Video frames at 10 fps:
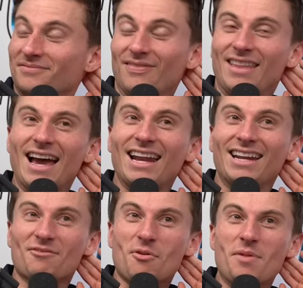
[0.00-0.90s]
That
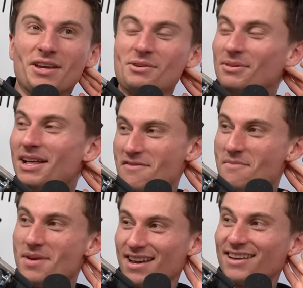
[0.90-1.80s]
will make you love a
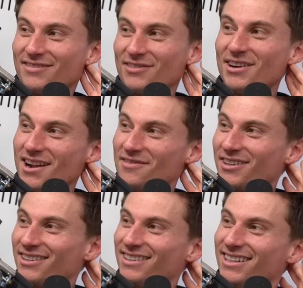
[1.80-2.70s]
man
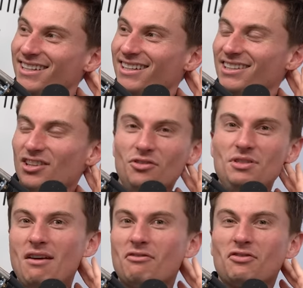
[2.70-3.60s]
forever. You'll uh,
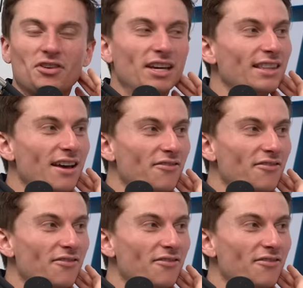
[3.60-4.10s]
never forget that